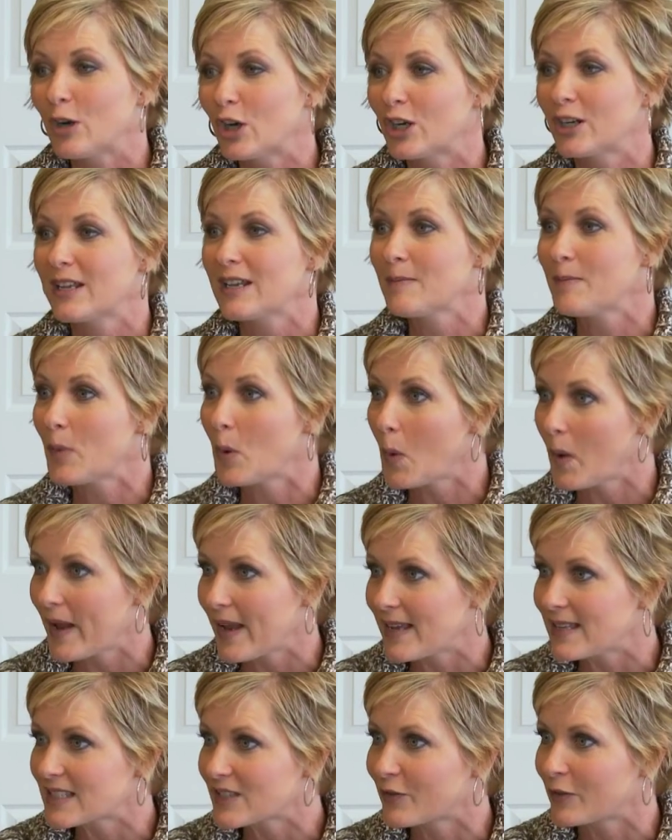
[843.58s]
earning
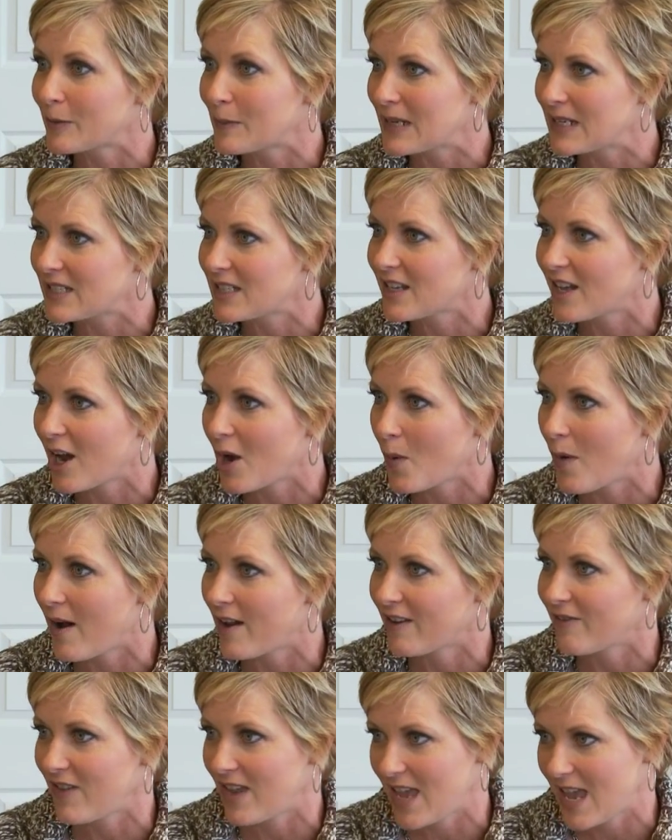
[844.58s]
points for me to go
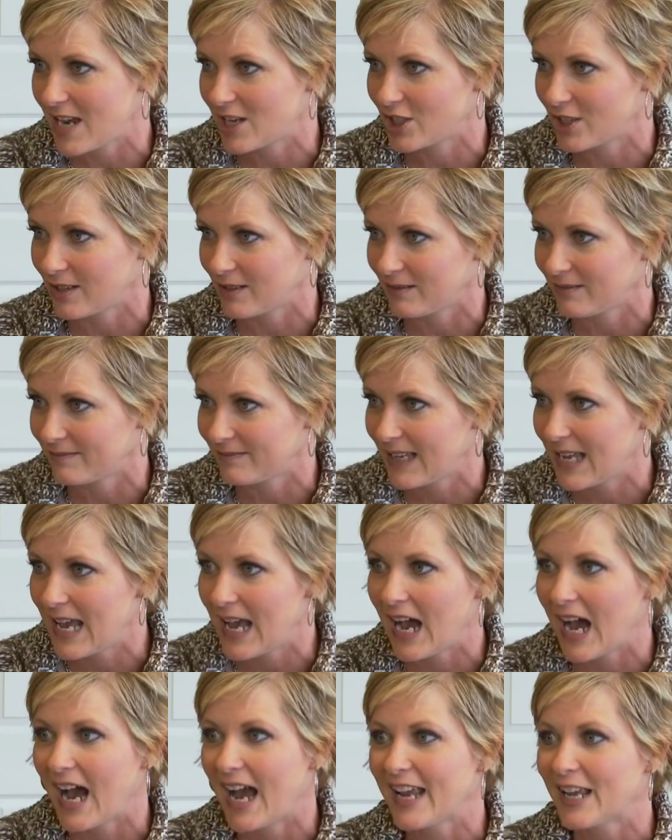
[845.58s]
on a vacation.
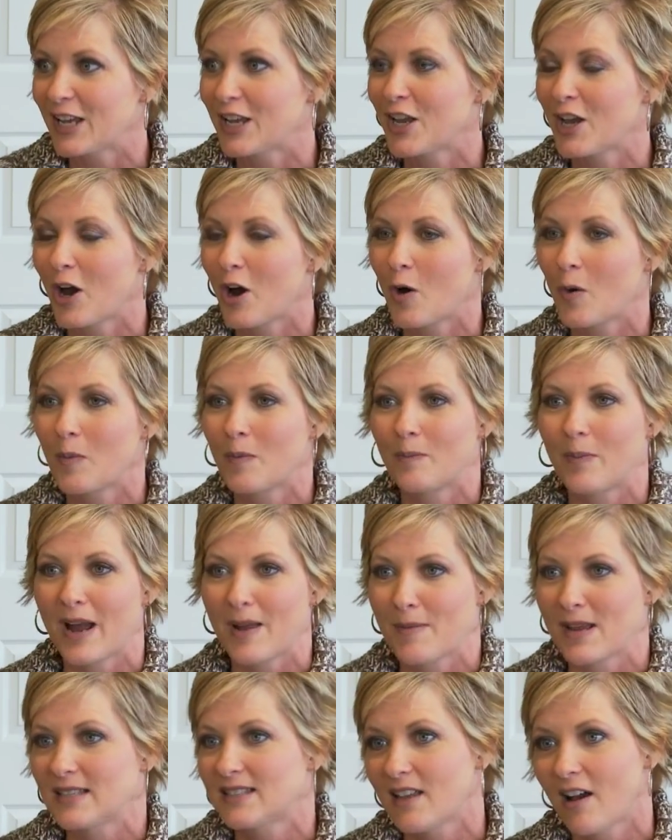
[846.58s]
I can go
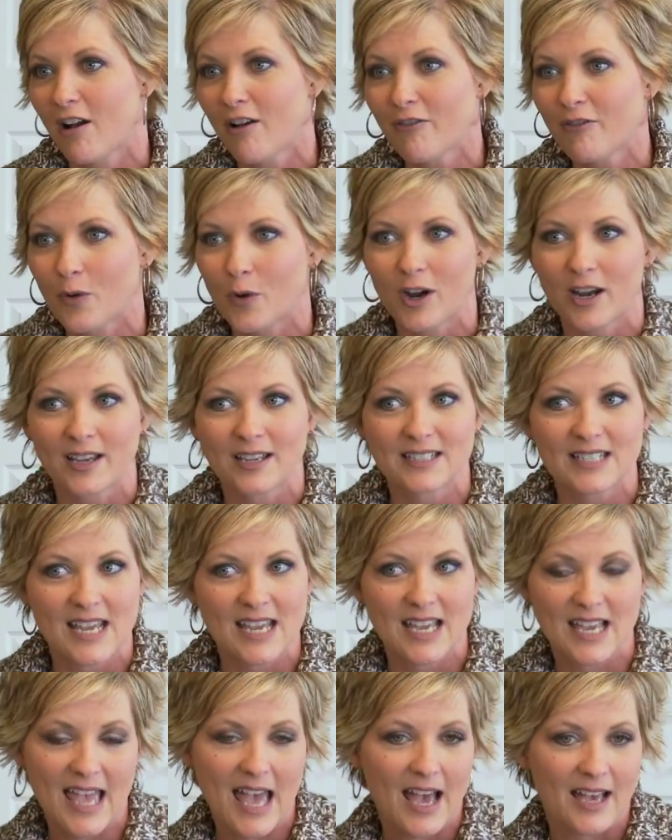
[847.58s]
by myself, or I can
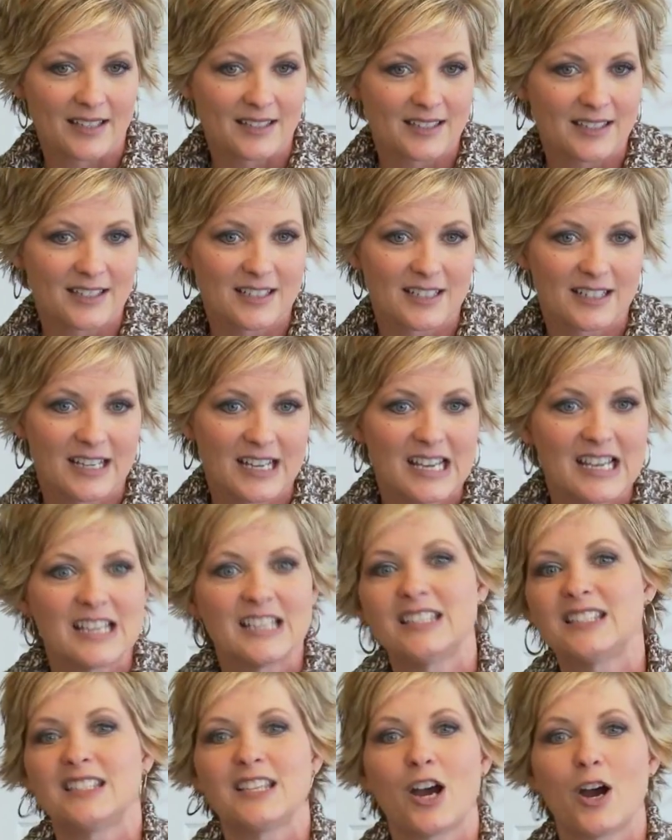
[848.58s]
take a guest.
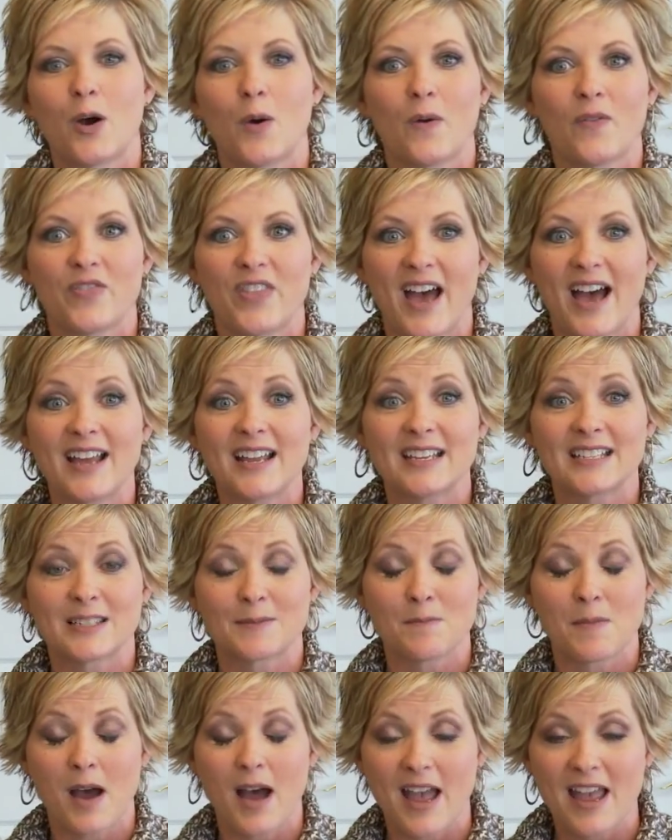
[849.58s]
So that is
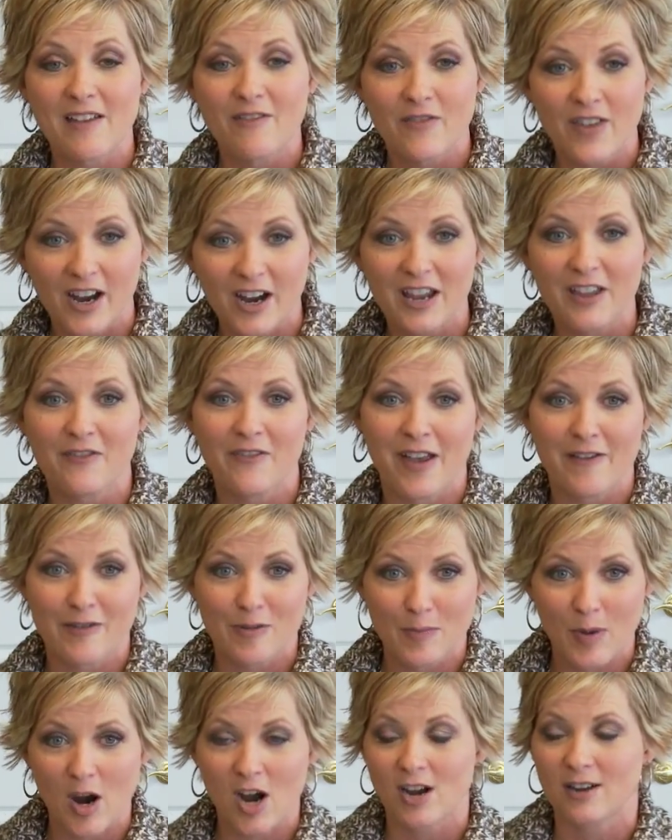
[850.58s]
my very
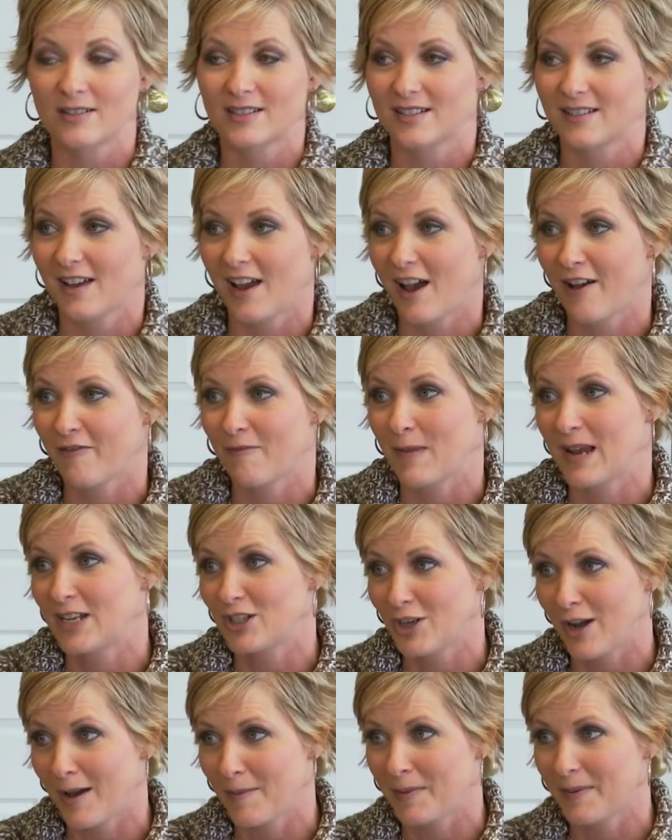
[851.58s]
favorite part of my
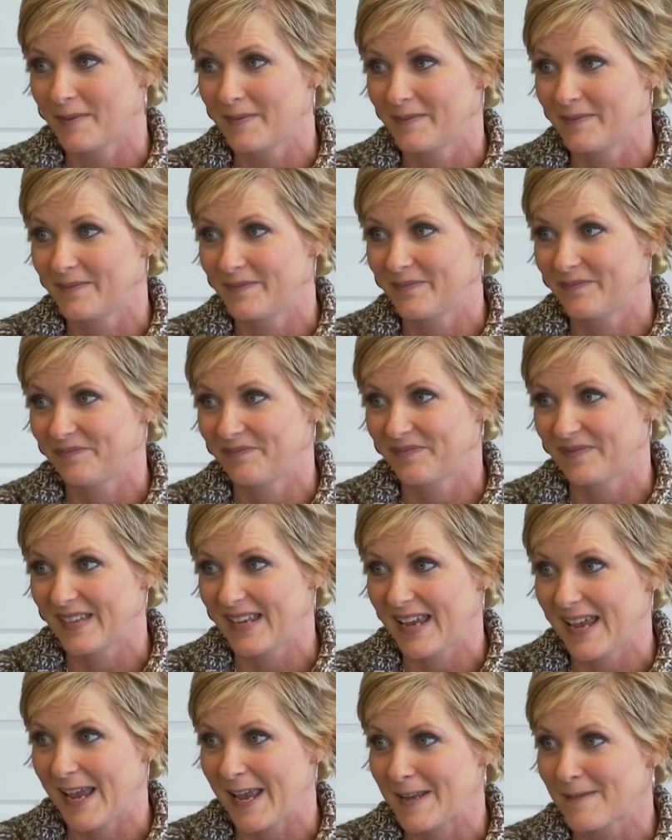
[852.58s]
job.
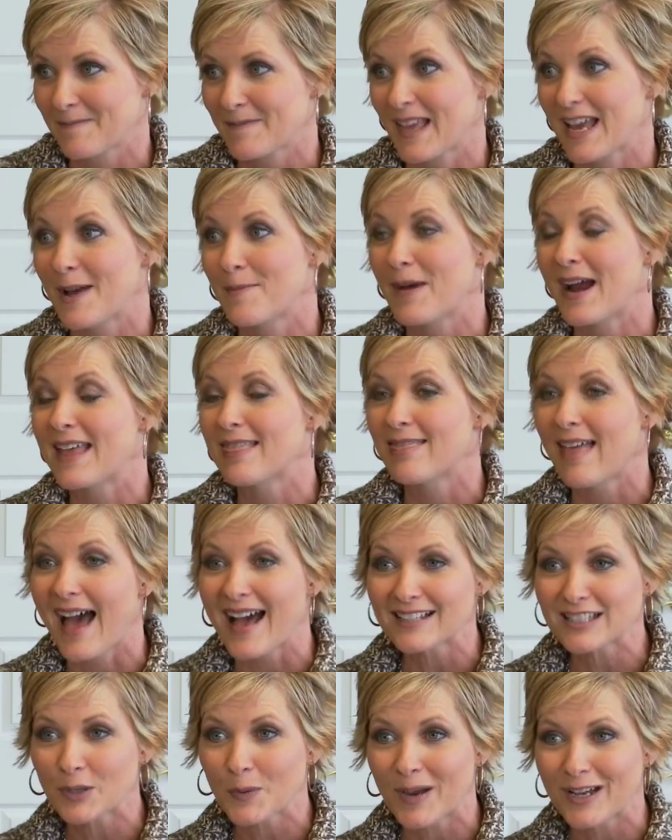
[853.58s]
Okay, and my
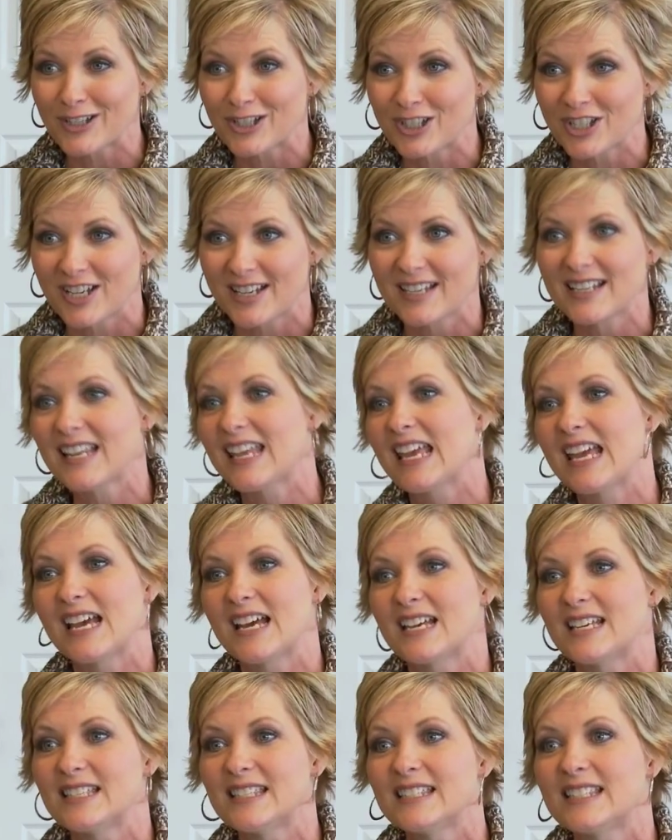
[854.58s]
last question
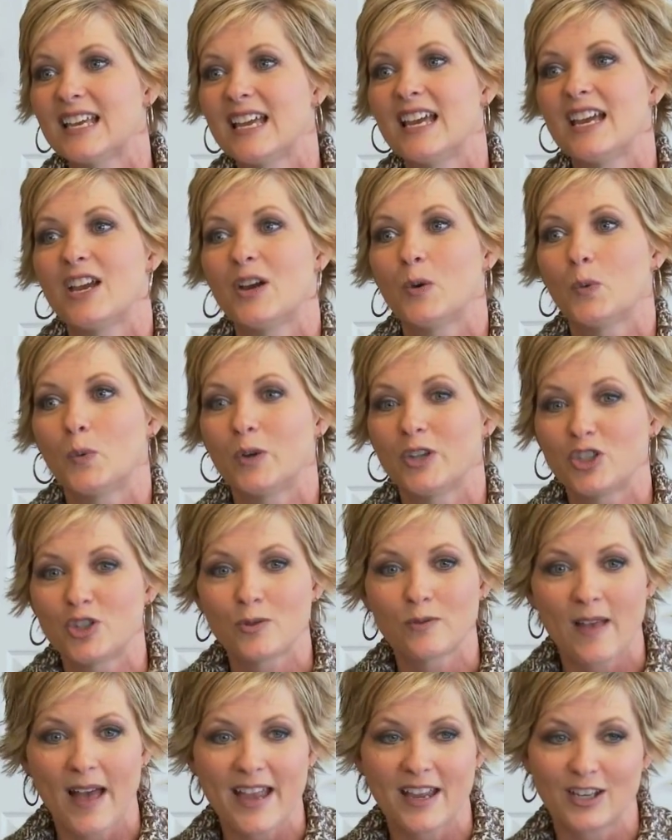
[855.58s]
is, would
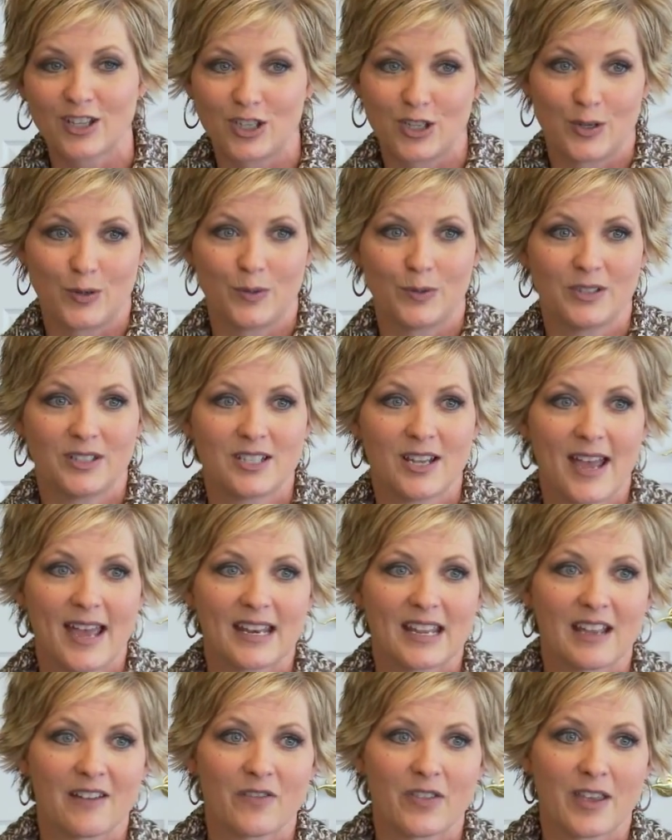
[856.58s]
you like to
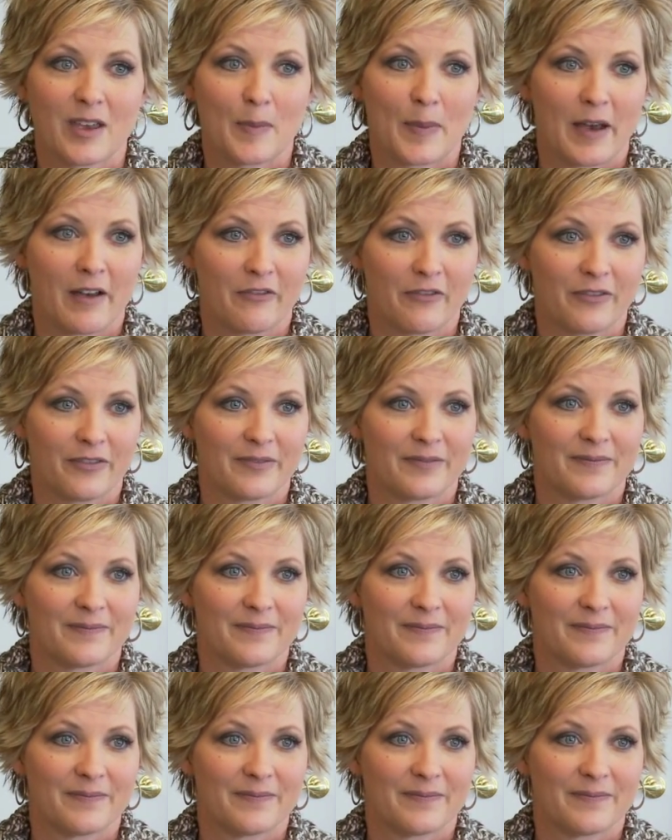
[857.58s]
any of the above?